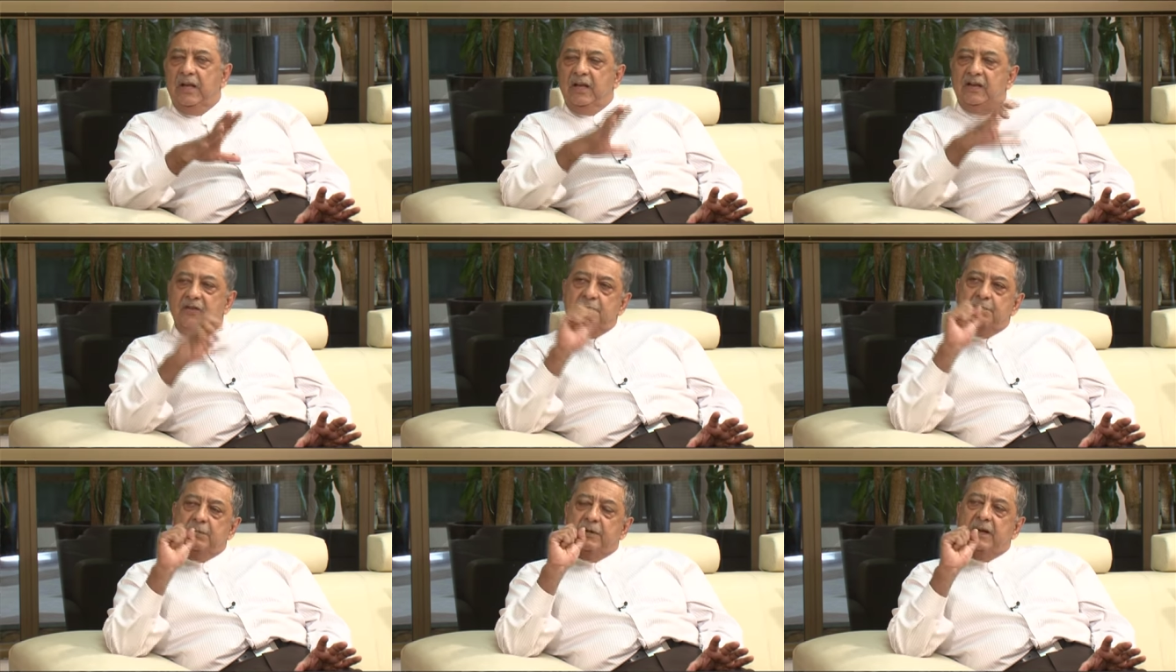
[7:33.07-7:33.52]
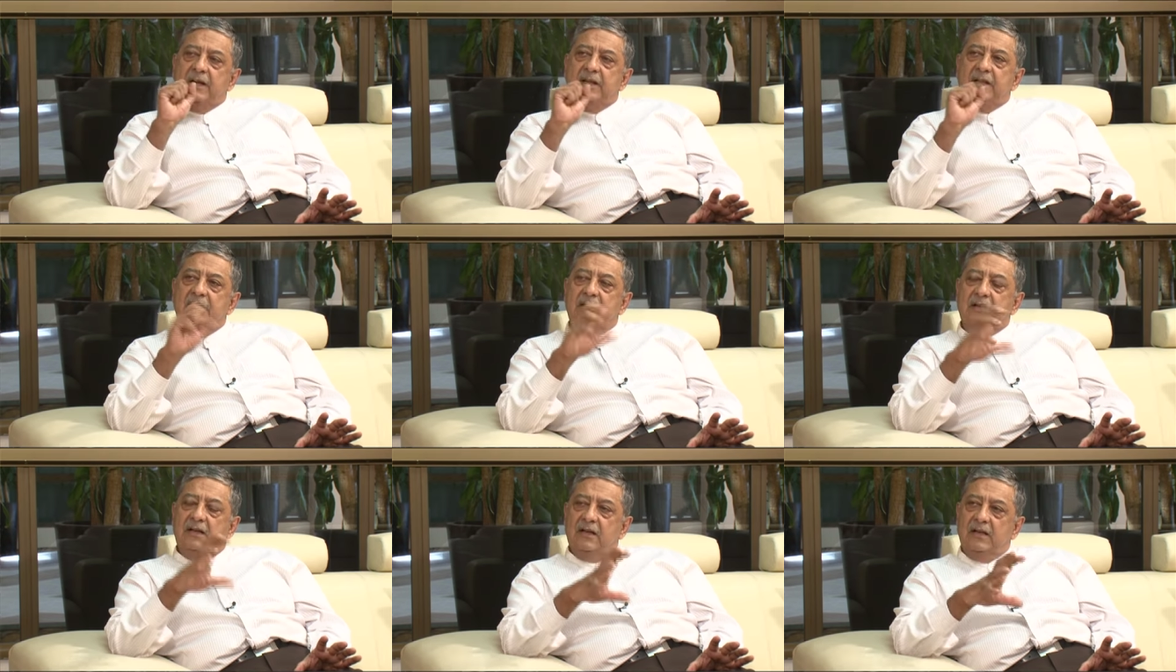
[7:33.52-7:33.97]

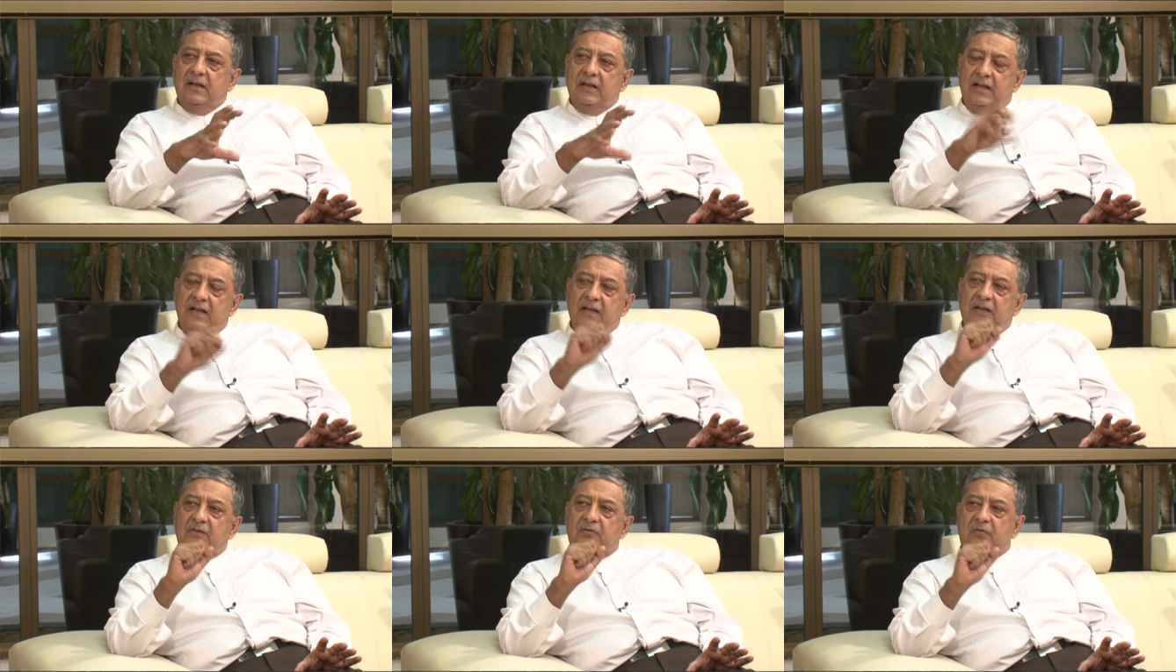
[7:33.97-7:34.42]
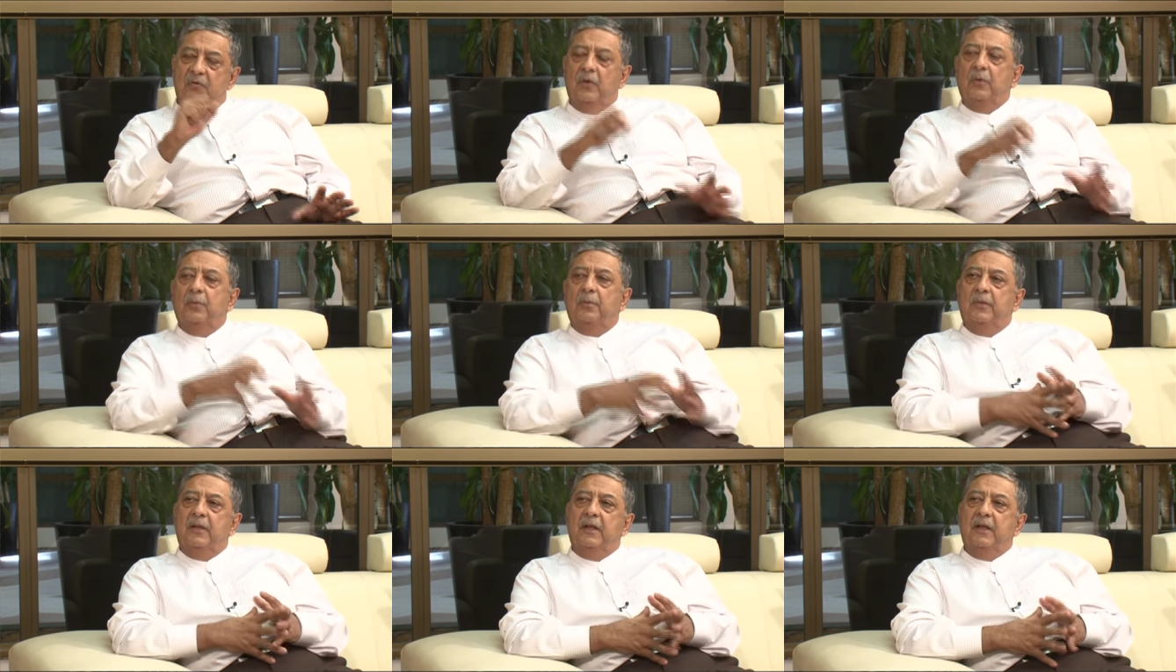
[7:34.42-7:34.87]
aspirate the eggs
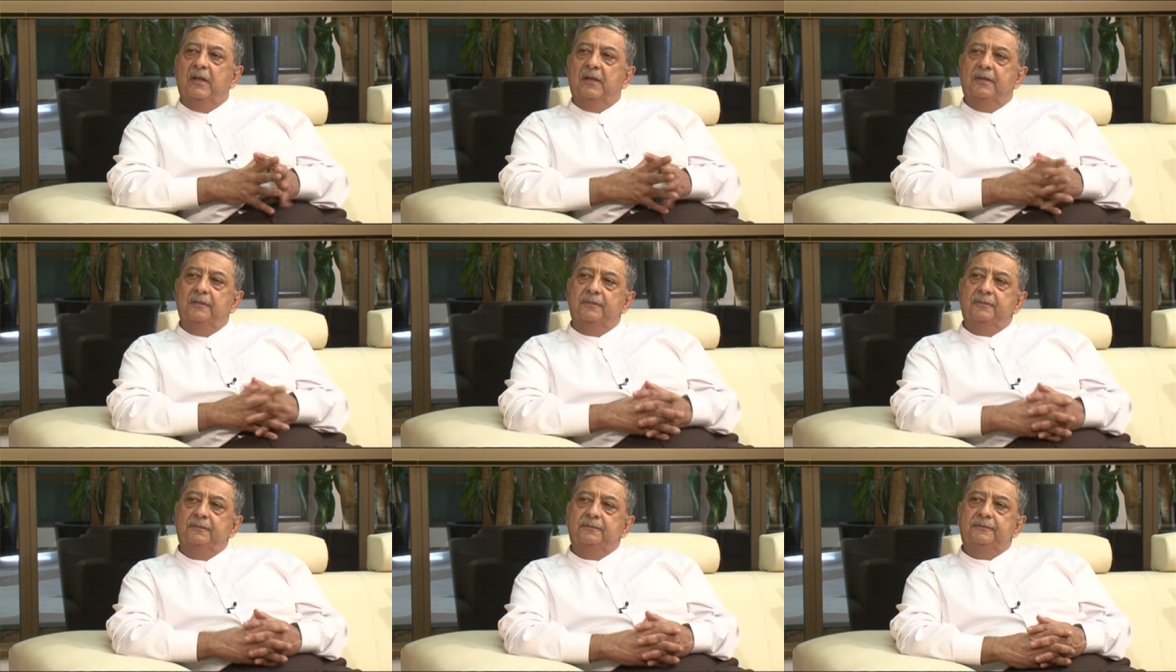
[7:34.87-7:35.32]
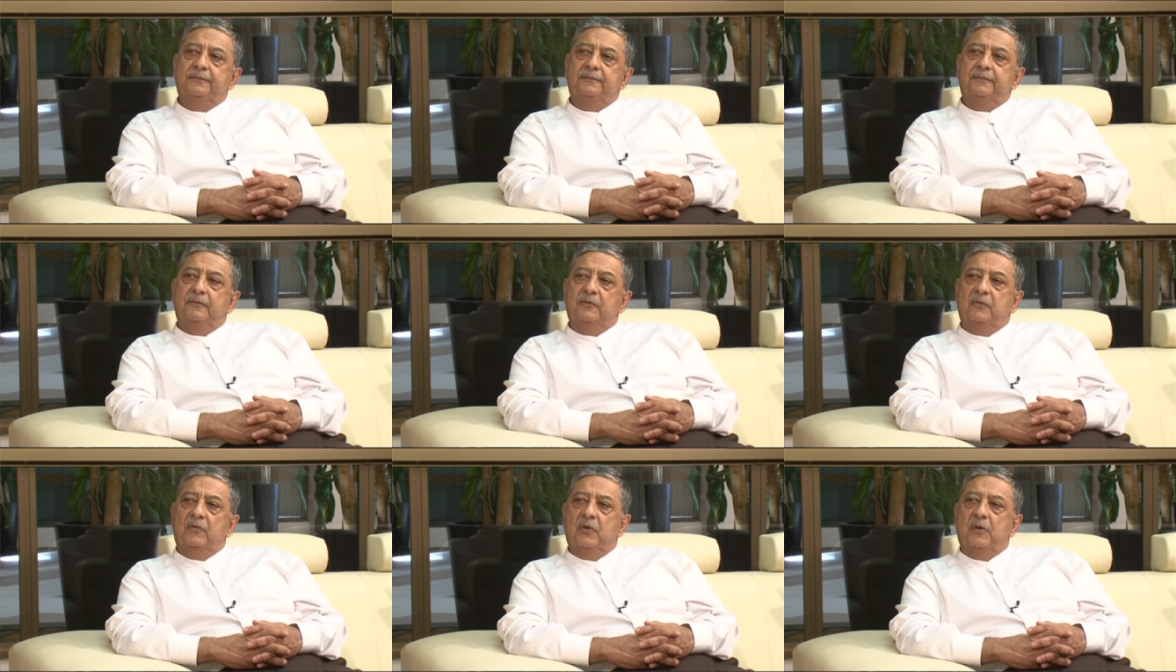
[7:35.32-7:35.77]
from
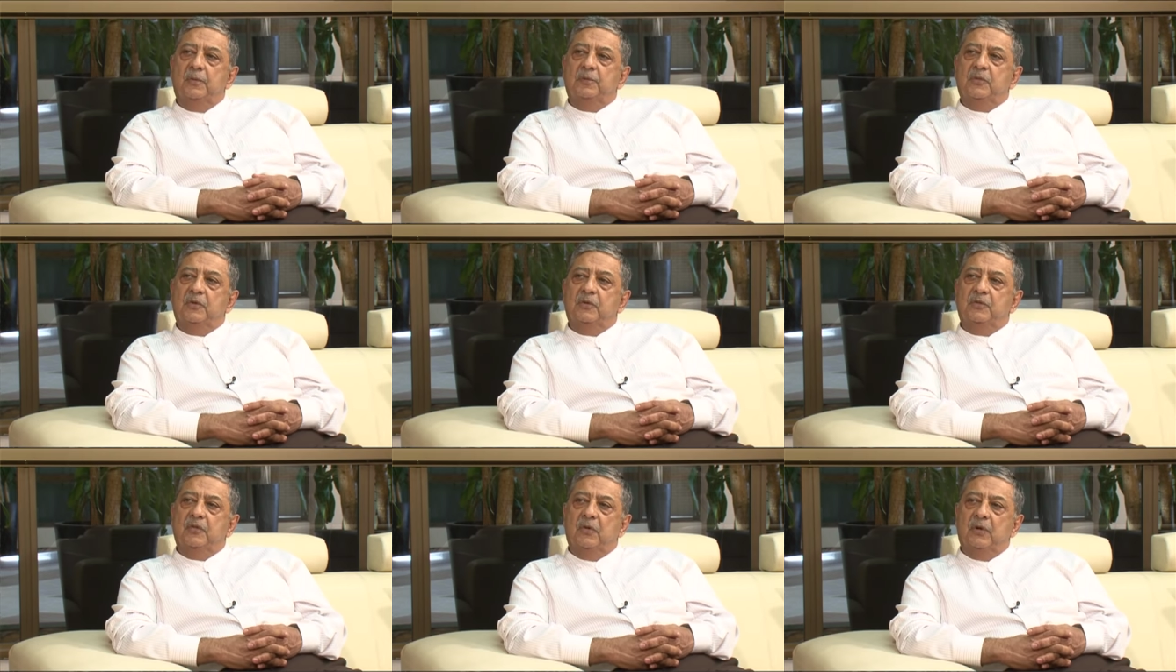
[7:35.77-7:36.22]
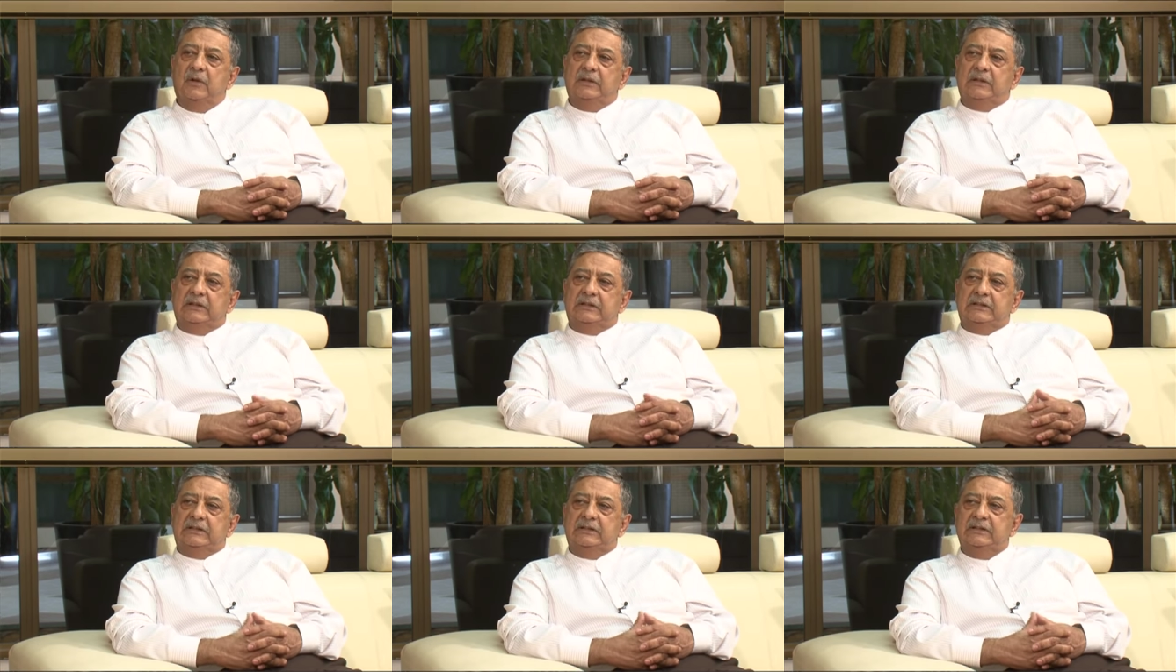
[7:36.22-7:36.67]
those follicles.